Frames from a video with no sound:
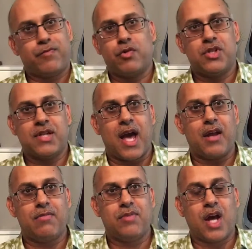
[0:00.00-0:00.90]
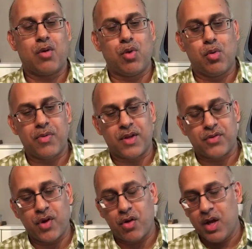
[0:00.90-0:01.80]
just gotta roll with it.
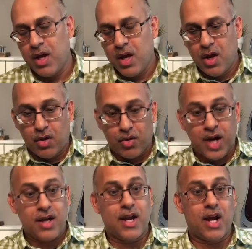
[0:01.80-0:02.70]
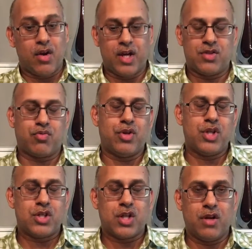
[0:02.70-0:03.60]
So right now we're
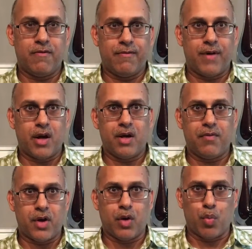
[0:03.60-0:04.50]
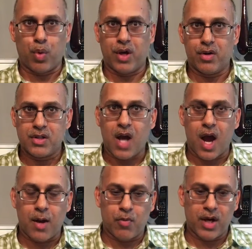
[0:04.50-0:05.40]
just in a very, very weird
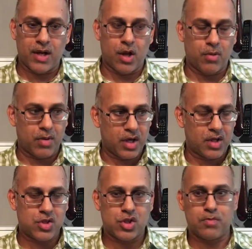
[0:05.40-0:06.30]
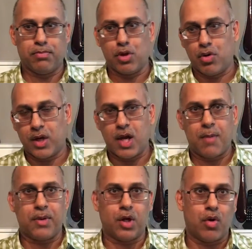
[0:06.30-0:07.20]
time right now. The markets are just blowing
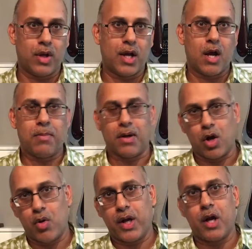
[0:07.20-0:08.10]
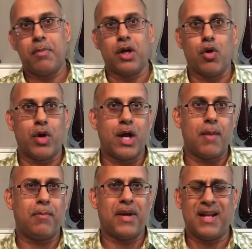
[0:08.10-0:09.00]
up and going up and going up and going
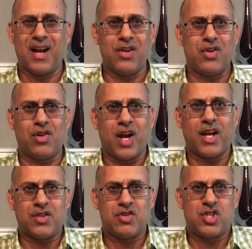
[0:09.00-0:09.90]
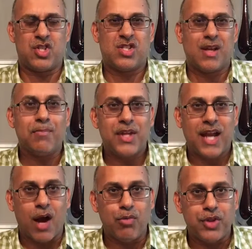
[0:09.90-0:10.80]
up, but underlying it, there's just
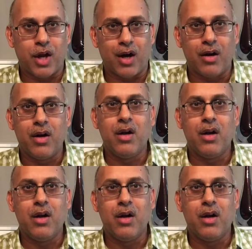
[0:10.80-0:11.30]
something out there.